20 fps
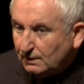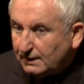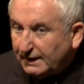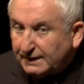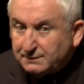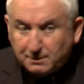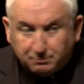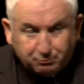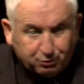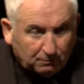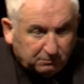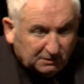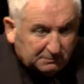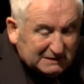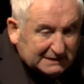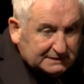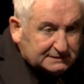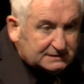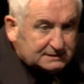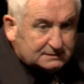And the problem
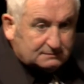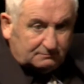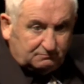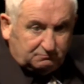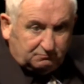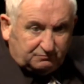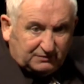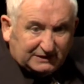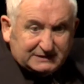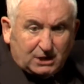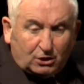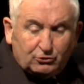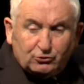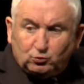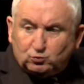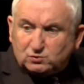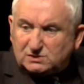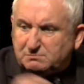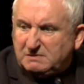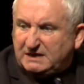is, they don't
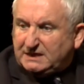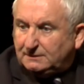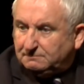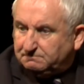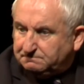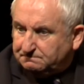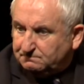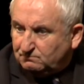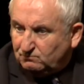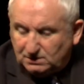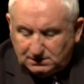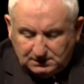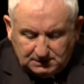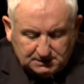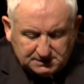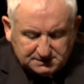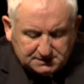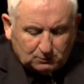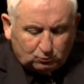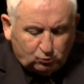always meet.
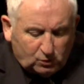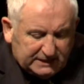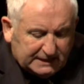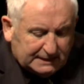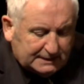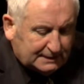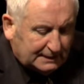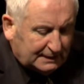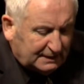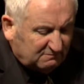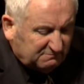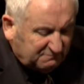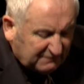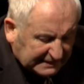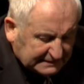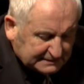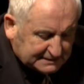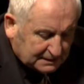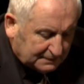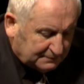So we
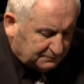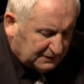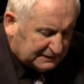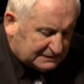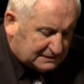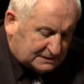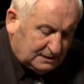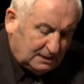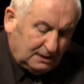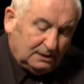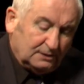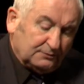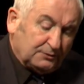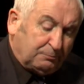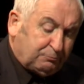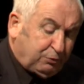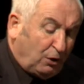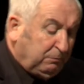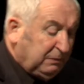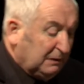invented this.
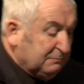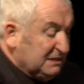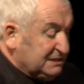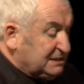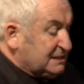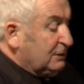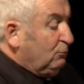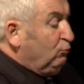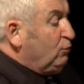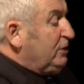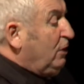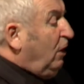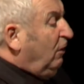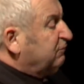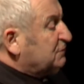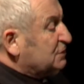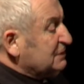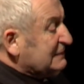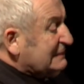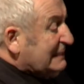The problem is that we
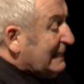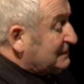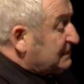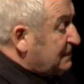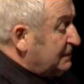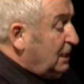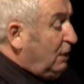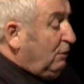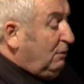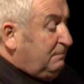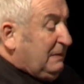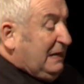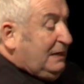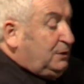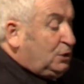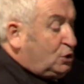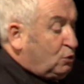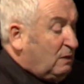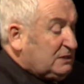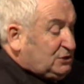often get to know about
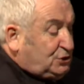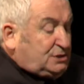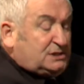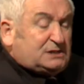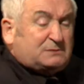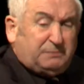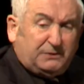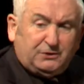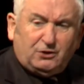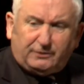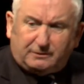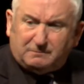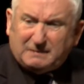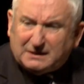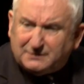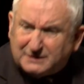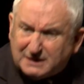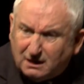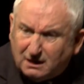the questions, but not about the